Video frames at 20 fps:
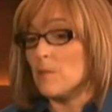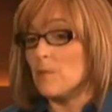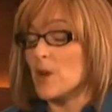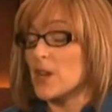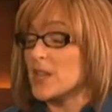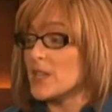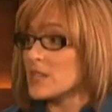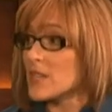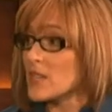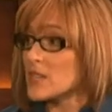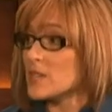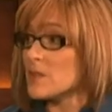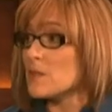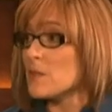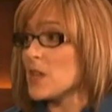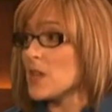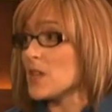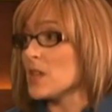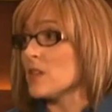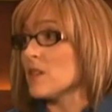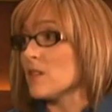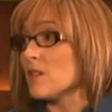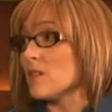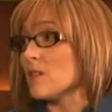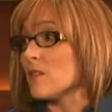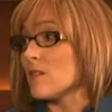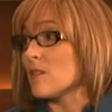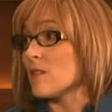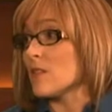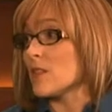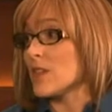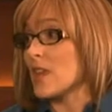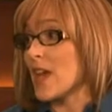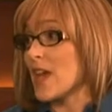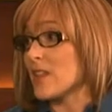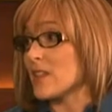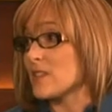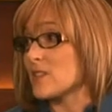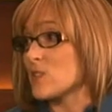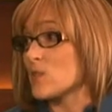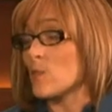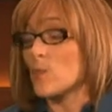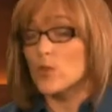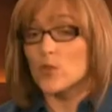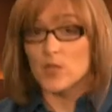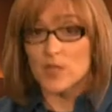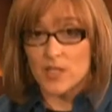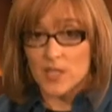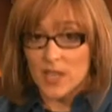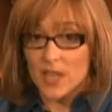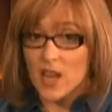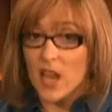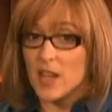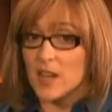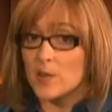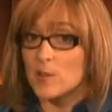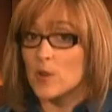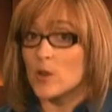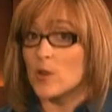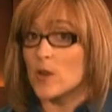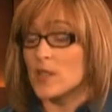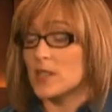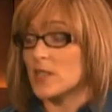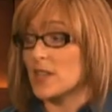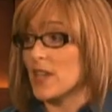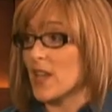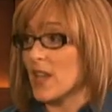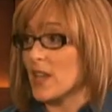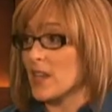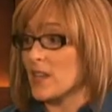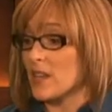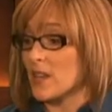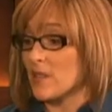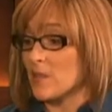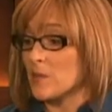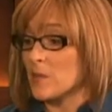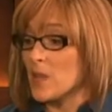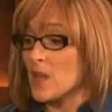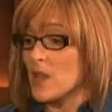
But it doesn't mean that the person cannot immigrate to Canada.